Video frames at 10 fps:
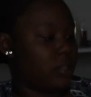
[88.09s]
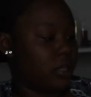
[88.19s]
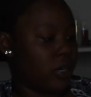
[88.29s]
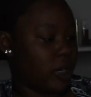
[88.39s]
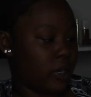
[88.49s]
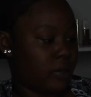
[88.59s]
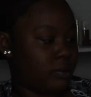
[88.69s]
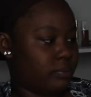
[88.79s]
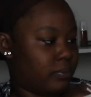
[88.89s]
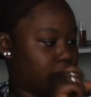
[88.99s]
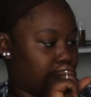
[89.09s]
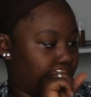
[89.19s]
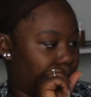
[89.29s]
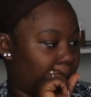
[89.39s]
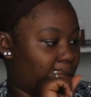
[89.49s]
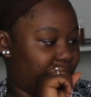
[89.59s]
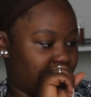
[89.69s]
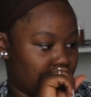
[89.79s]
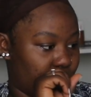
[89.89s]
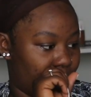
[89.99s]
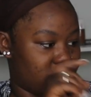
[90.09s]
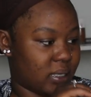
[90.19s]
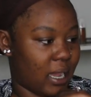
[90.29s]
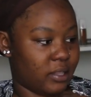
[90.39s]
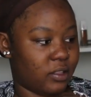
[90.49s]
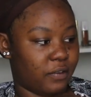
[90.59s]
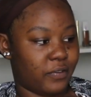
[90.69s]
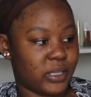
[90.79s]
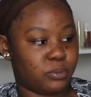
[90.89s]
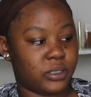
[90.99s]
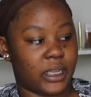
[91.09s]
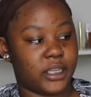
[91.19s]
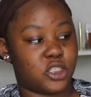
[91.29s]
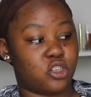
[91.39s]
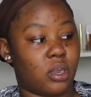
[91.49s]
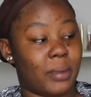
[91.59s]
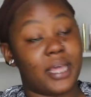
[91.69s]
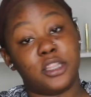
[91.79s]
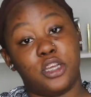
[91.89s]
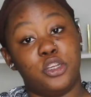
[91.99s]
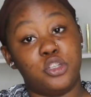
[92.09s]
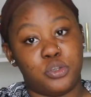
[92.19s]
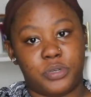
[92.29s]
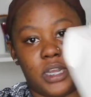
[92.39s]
the official website, the Facebook, the Instagram, and the YouTube